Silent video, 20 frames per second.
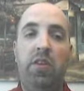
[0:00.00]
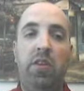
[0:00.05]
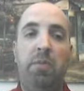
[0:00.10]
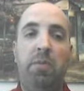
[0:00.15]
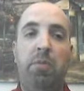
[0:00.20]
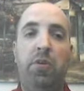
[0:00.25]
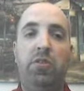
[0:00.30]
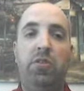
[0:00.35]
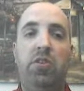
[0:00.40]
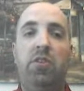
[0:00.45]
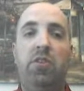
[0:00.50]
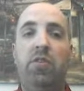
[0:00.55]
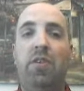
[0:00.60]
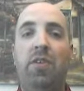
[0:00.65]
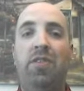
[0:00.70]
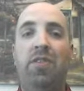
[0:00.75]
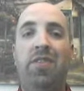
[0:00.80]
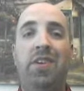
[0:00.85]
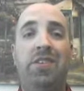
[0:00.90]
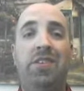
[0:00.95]
the push is
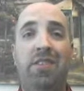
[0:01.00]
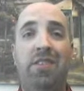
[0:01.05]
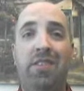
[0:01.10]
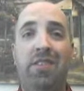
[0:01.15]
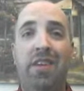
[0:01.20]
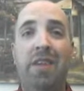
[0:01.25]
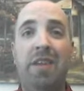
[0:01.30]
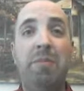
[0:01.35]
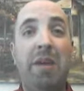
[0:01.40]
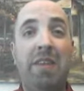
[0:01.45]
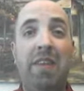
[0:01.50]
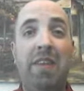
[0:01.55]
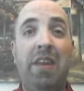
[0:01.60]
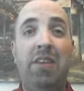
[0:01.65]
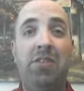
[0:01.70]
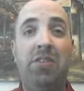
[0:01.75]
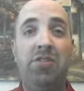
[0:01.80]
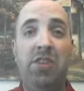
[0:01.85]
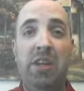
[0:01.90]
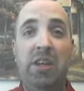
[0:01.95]
for efficiency, to make
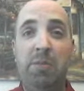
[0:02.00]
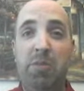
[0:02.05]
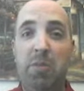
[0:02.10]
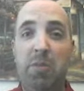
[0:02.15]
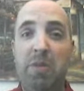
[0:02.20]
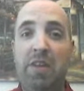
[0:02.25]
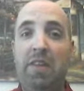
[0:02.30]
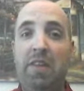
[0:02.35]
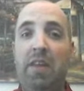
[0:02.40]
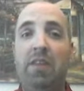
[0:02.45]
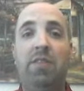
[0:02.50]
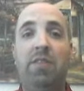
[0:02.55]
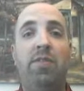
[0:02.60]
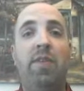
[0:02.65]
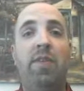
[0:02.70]
things cheaper, to make things